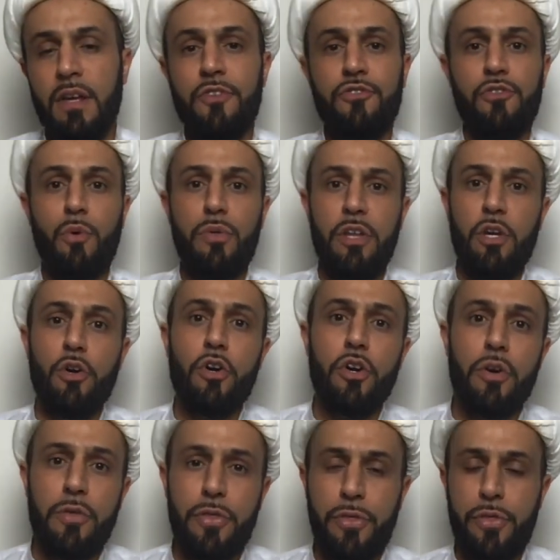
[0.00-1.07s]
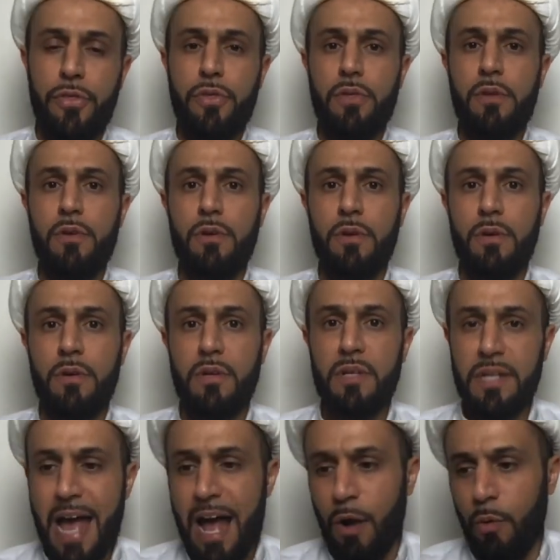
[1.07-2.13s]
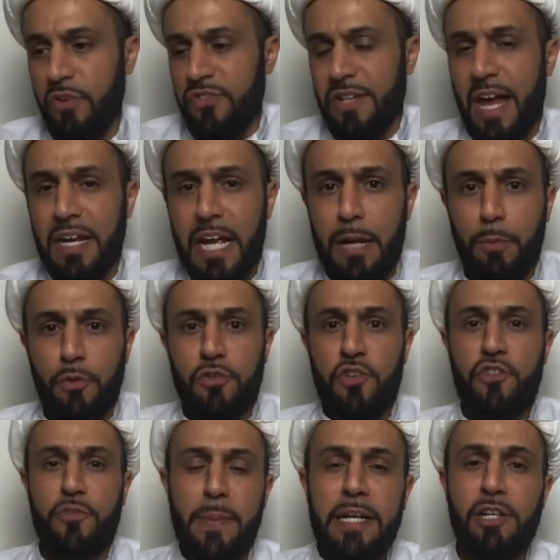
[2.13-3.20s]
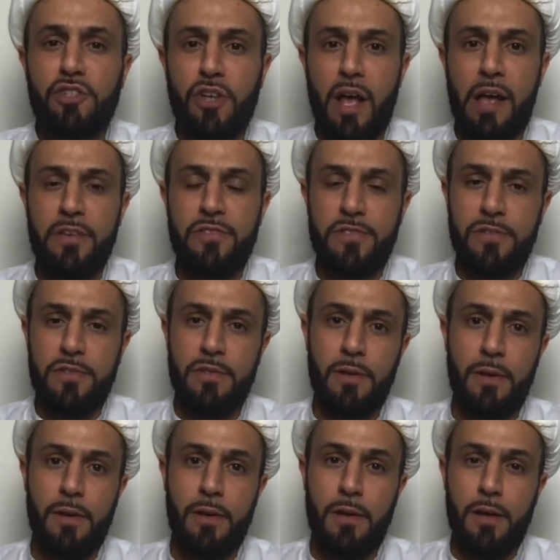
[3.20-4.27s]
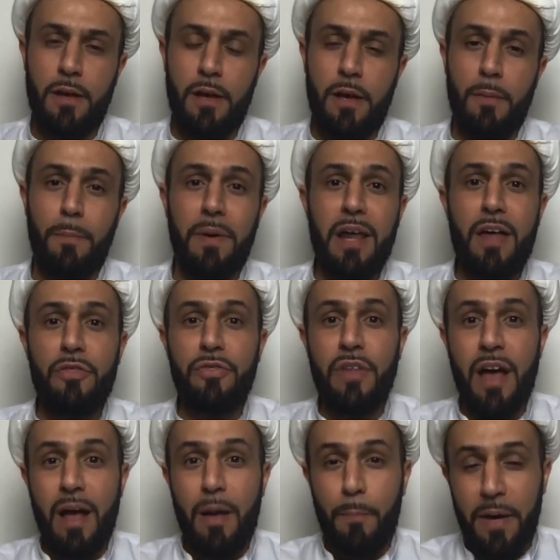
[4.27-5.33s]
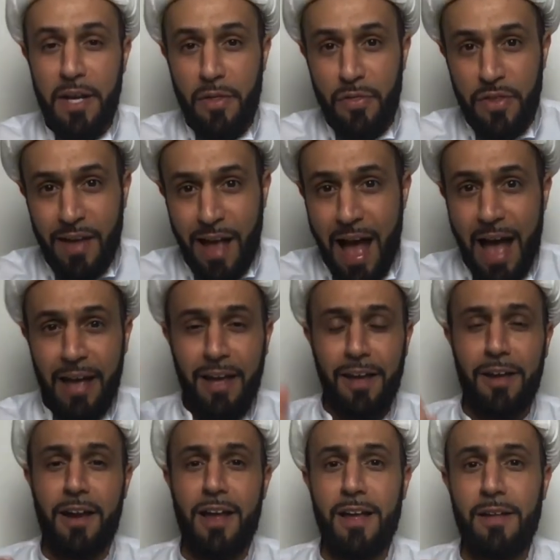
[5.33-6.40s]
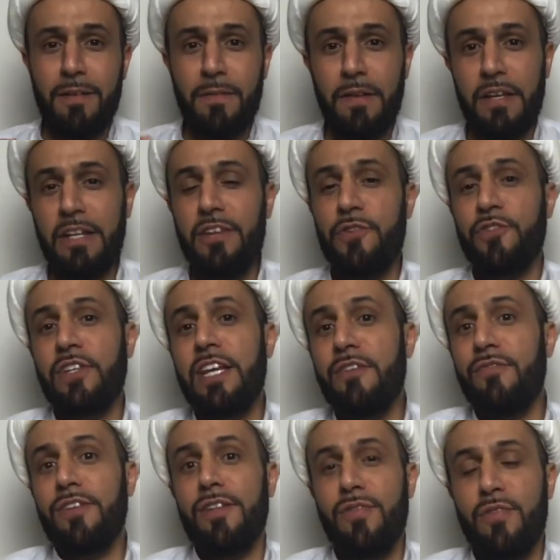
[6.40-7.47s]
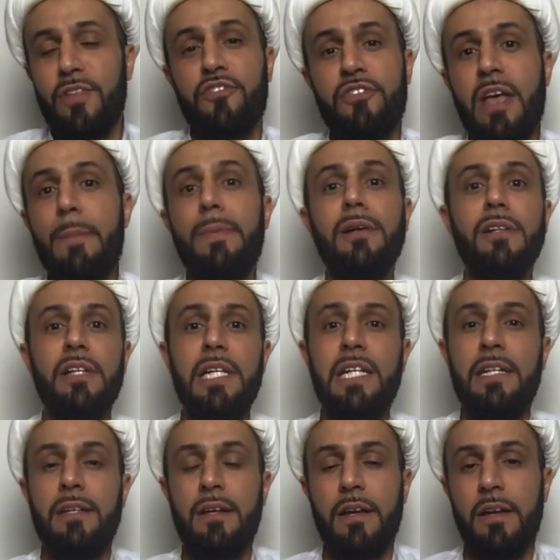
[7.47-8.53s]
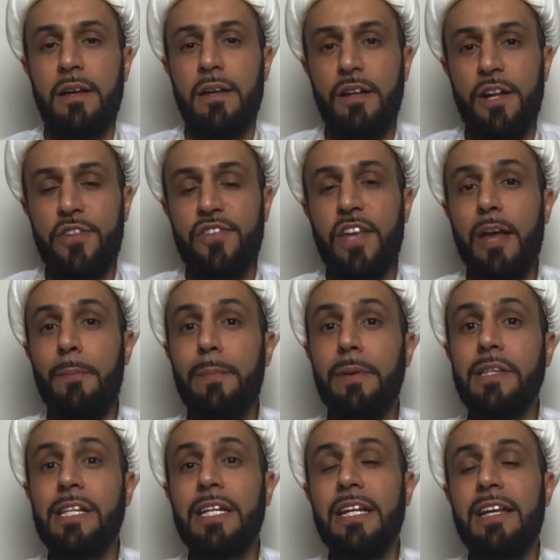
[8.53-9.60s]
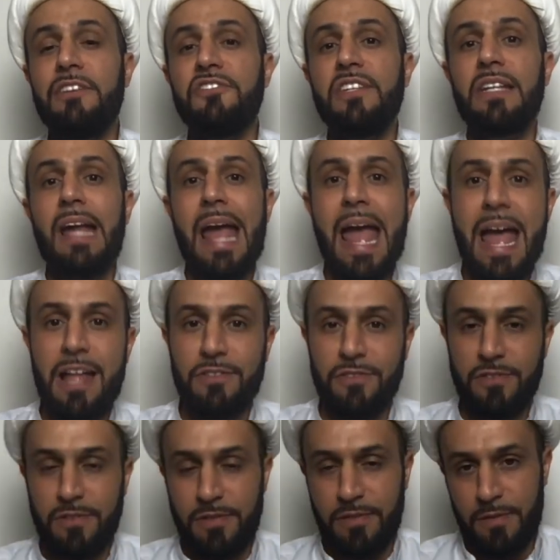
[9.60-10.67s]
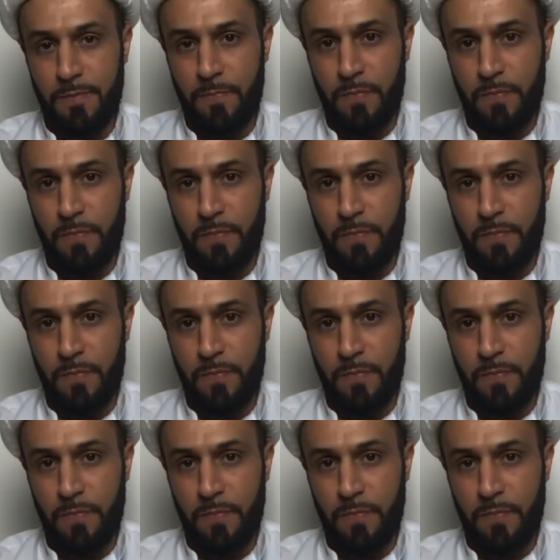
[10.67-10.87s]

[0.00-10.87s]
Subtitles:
So the earth now is not able to speak to us, but in the Akhirah, it is given this ability. Its ability is enhanced.